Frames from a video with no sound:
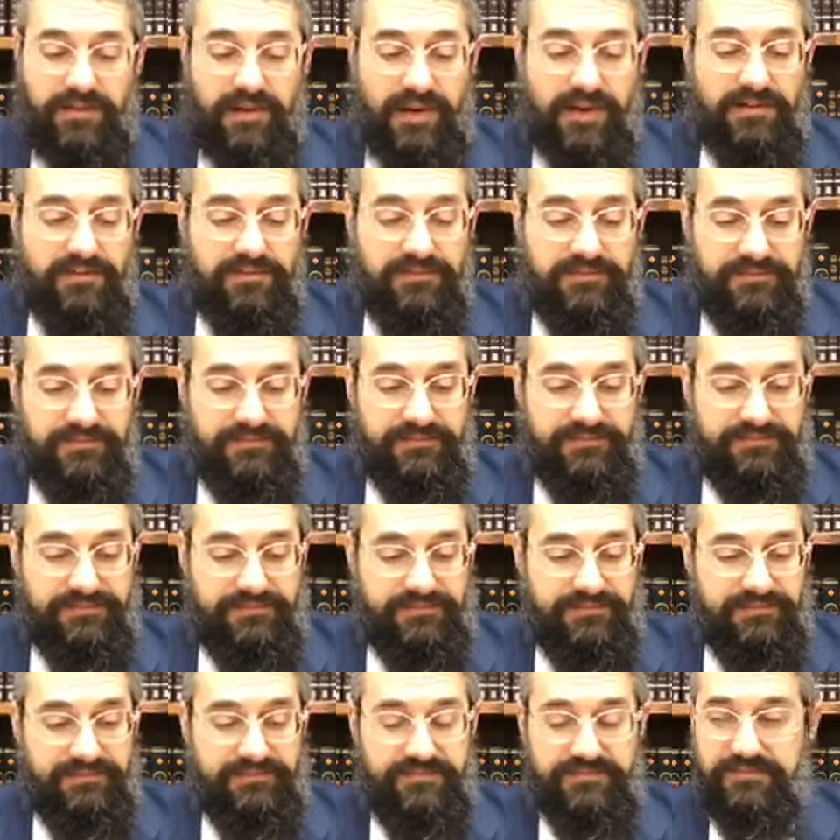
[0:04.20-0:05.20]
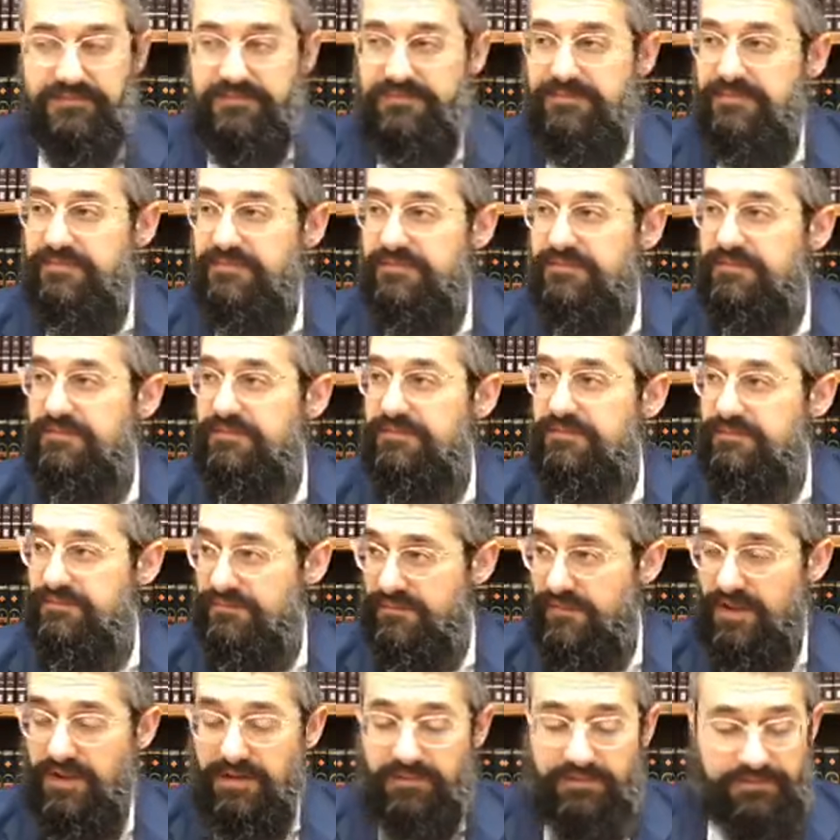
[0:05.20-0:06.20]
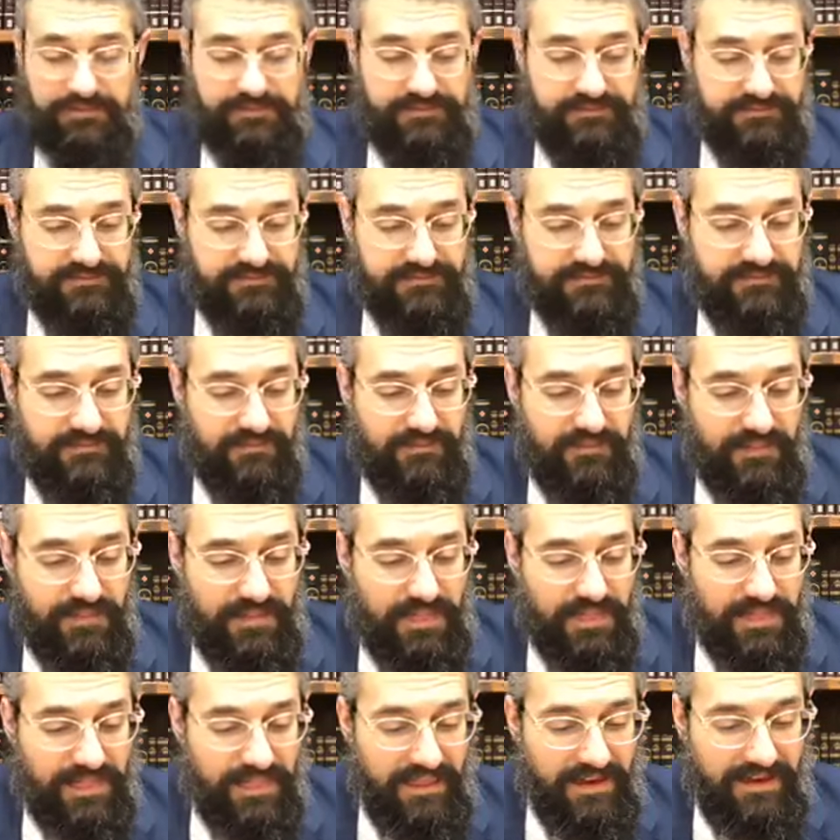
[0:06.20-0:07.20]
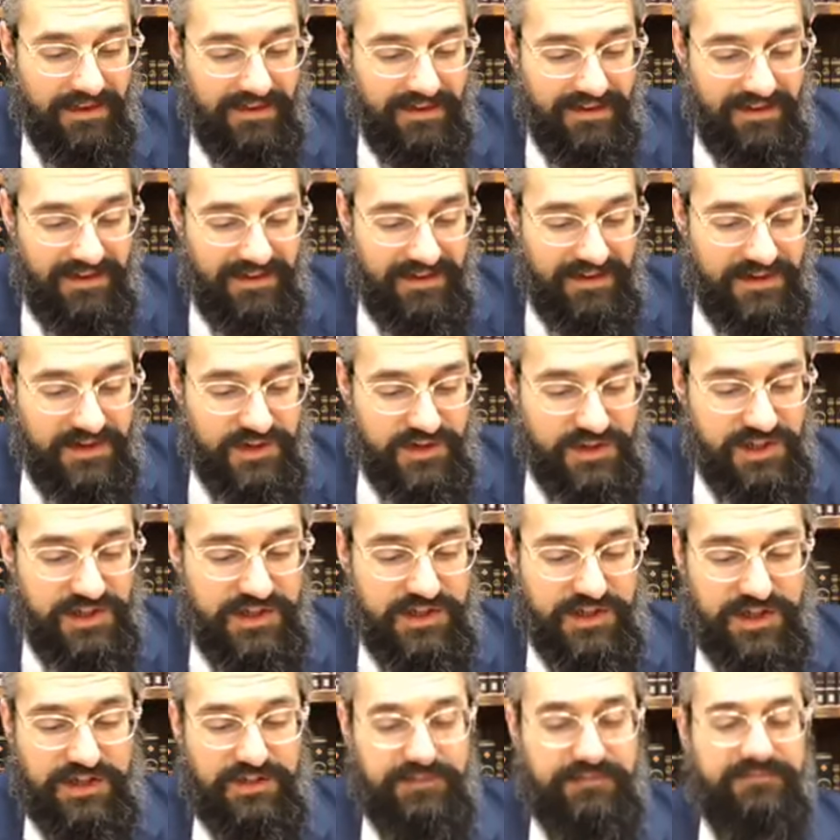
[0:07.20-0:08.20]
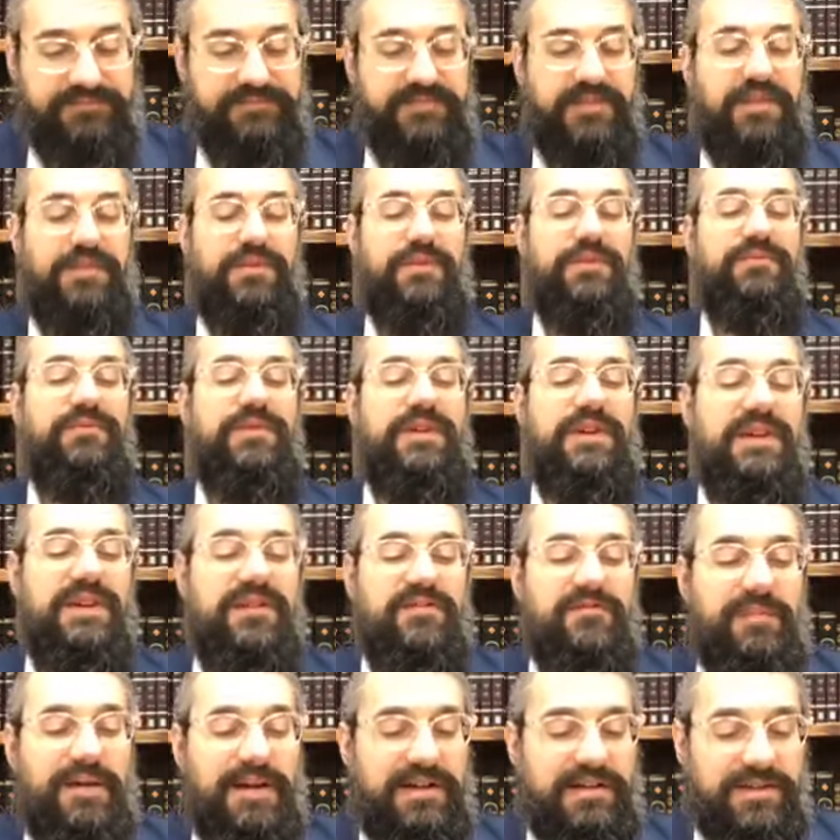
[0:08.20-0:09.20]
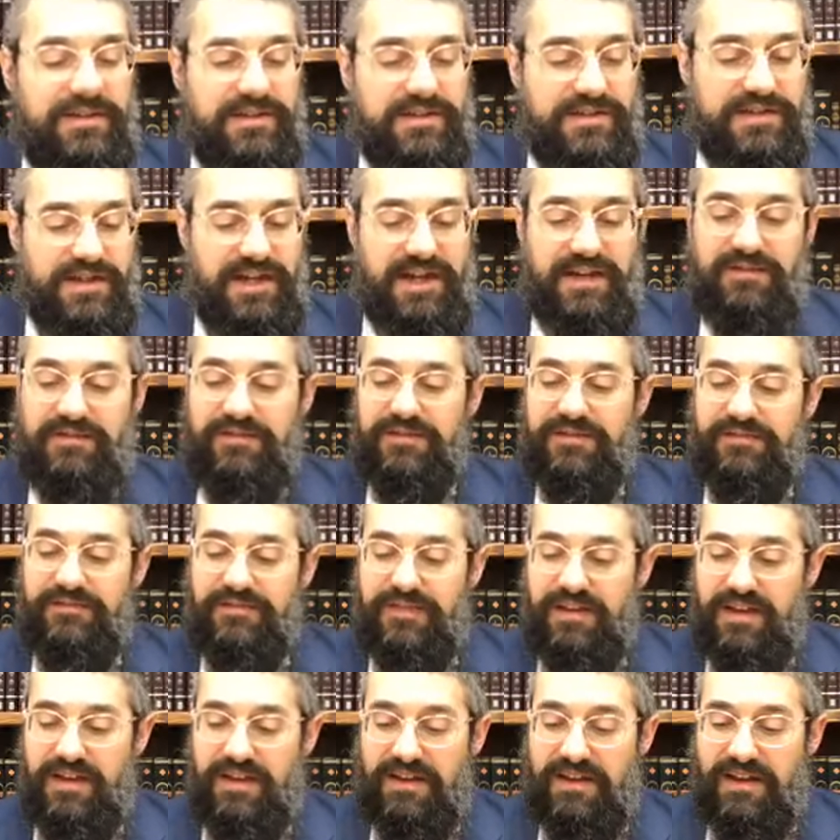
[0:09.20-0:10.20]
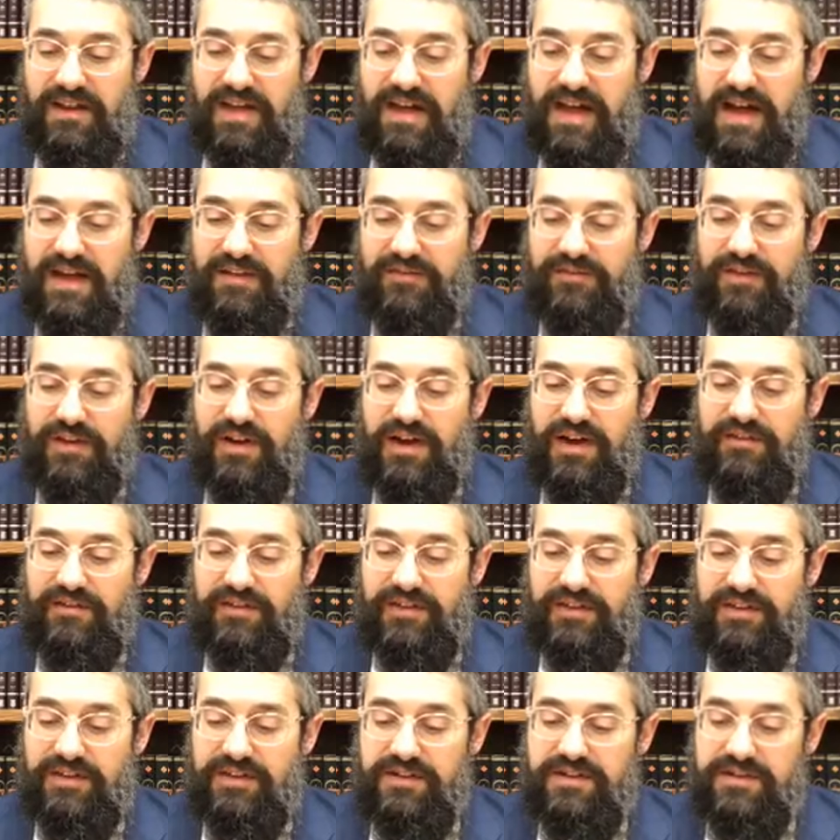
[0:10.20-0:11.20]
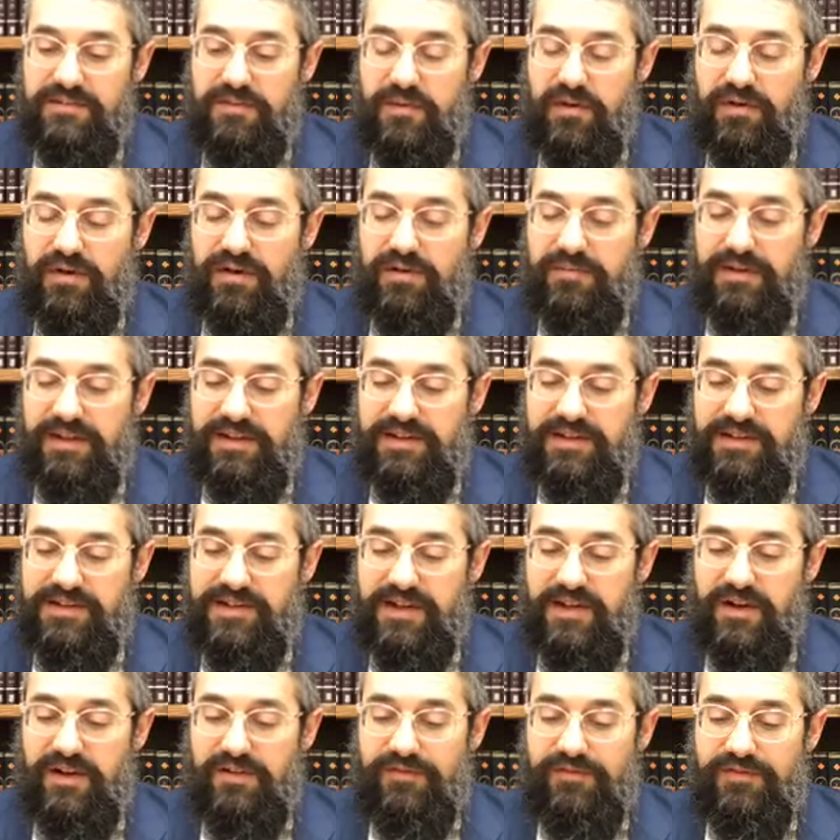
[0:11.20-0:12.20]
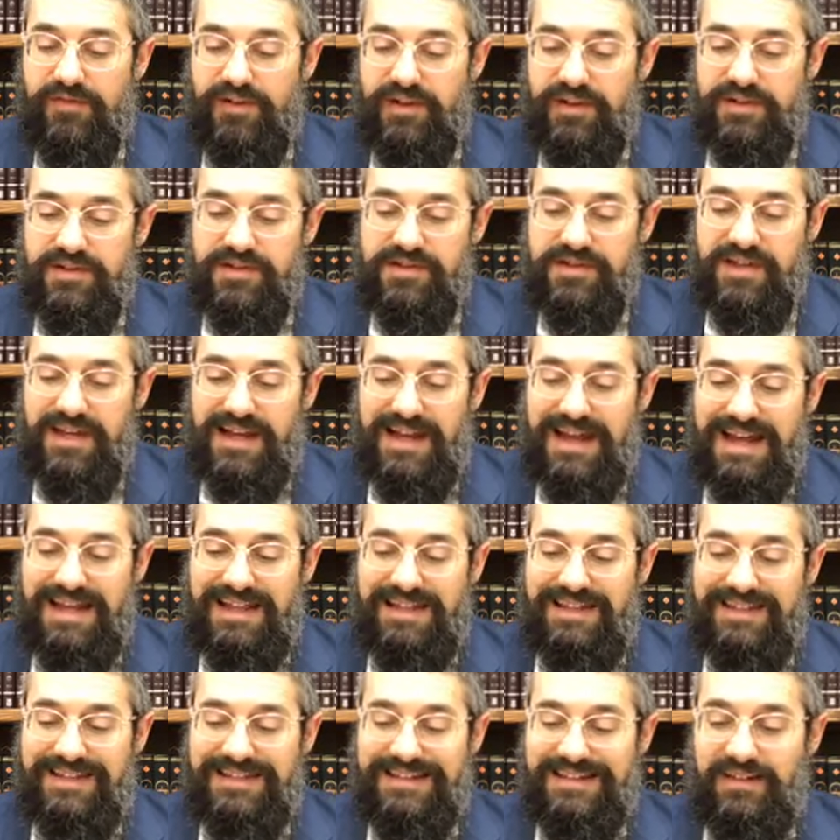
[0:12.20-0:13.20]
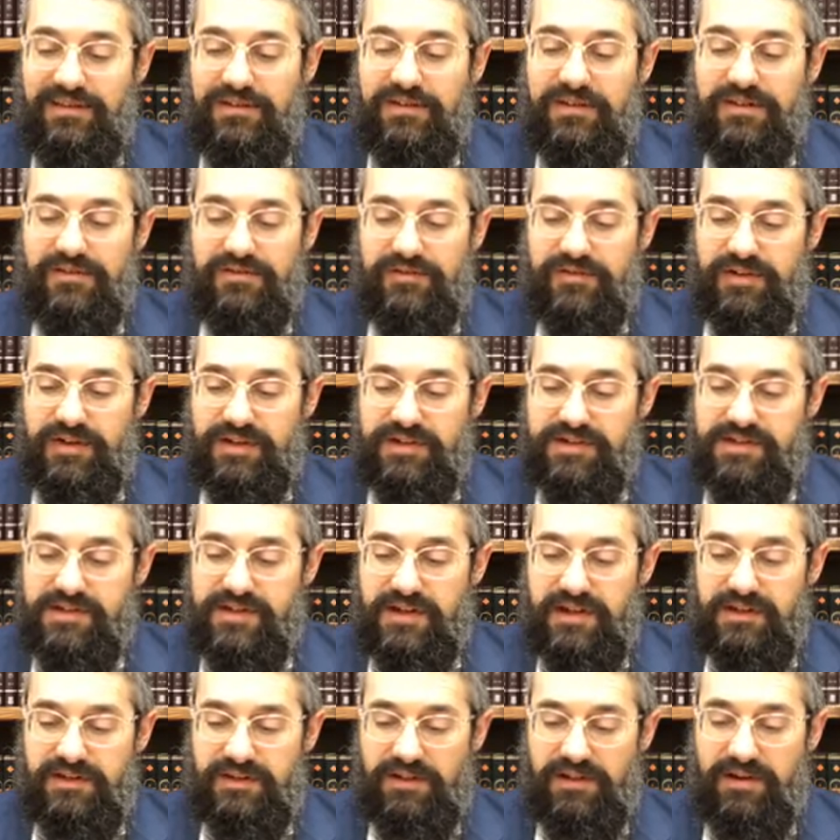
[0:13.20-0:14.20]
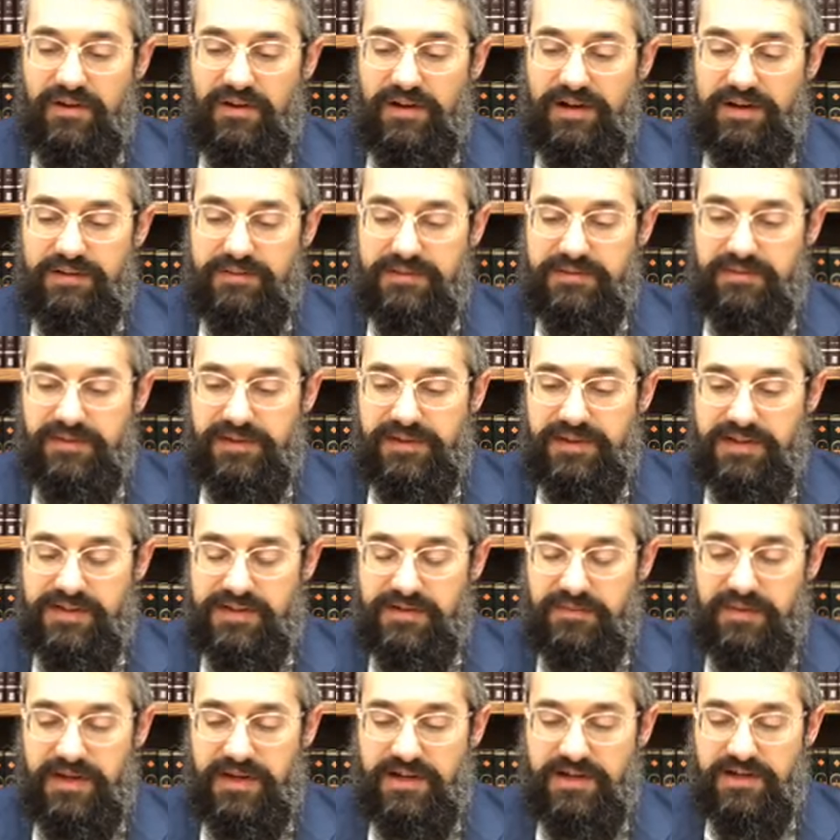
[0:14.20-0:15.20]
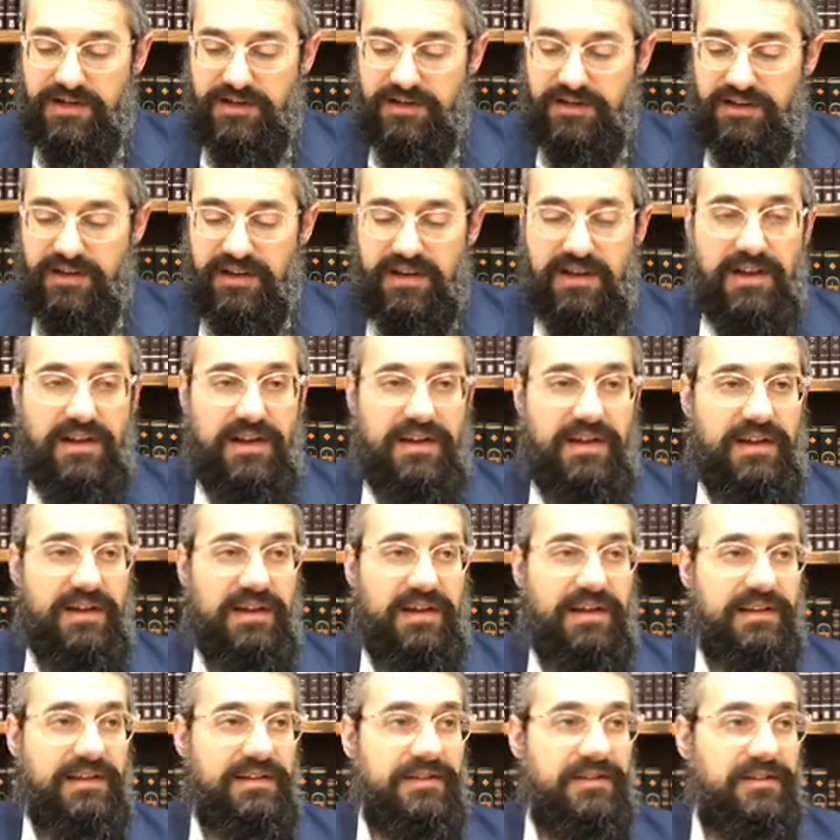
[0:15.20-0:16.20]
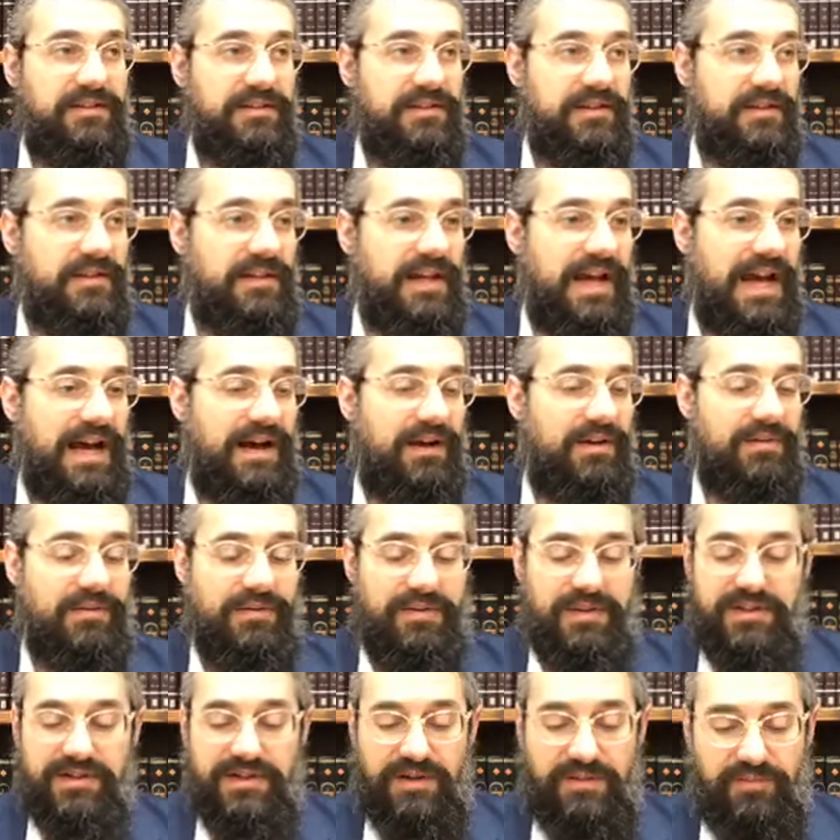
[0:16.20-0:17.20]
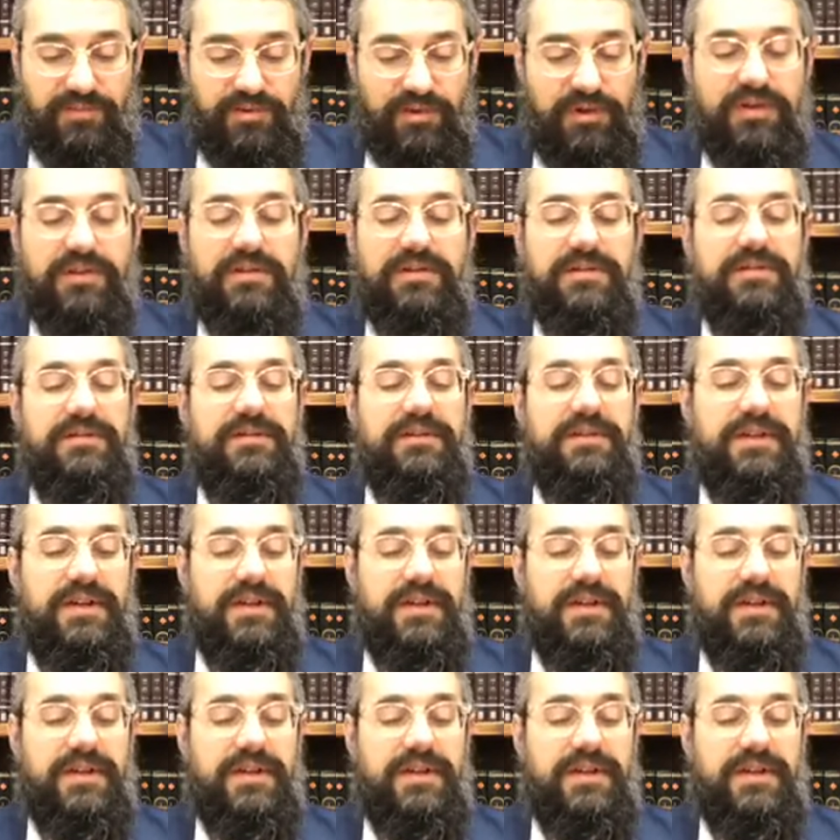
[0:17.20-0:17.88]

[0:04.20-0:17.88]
on. Mm-hmm. Yeah. Shlishi, the third reading of Parsha Tzav, after having spoken about sin offerings and guilt offerings and the Kohanim's participation in how these are brought,